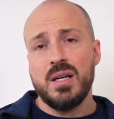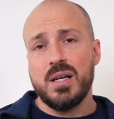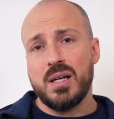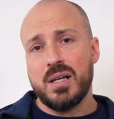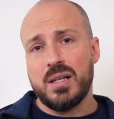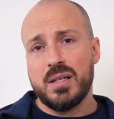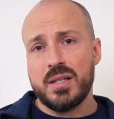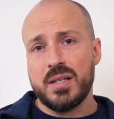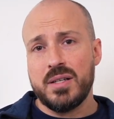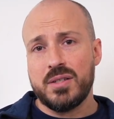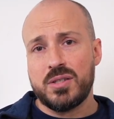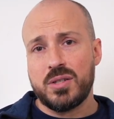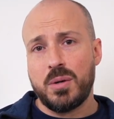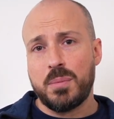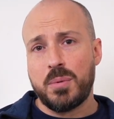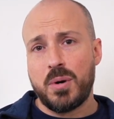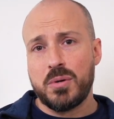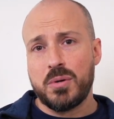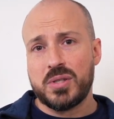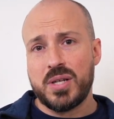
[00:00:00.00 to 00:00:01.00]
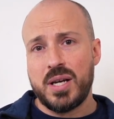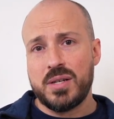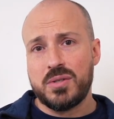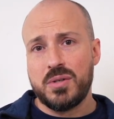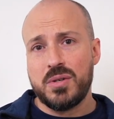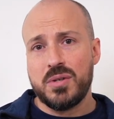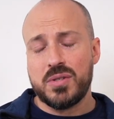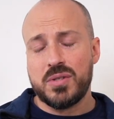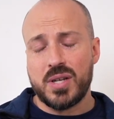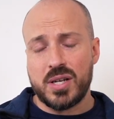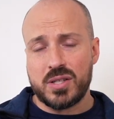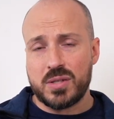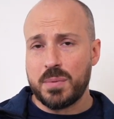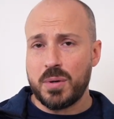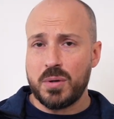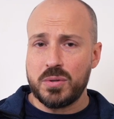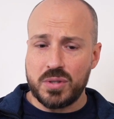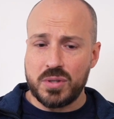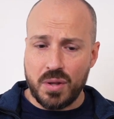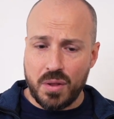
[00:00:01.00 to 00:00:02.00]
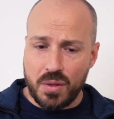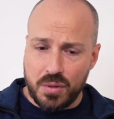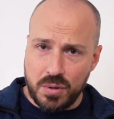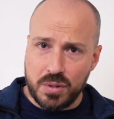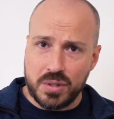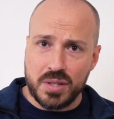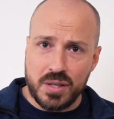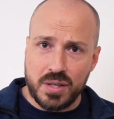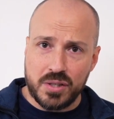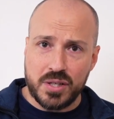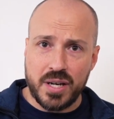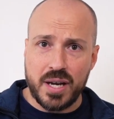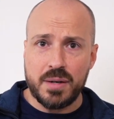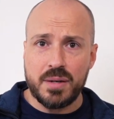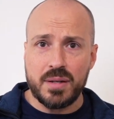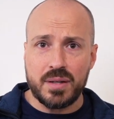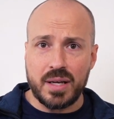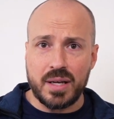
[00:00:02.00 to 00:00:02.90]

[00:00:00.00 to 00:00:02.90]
uh, Intel processors as opposed to the thirteenth gen.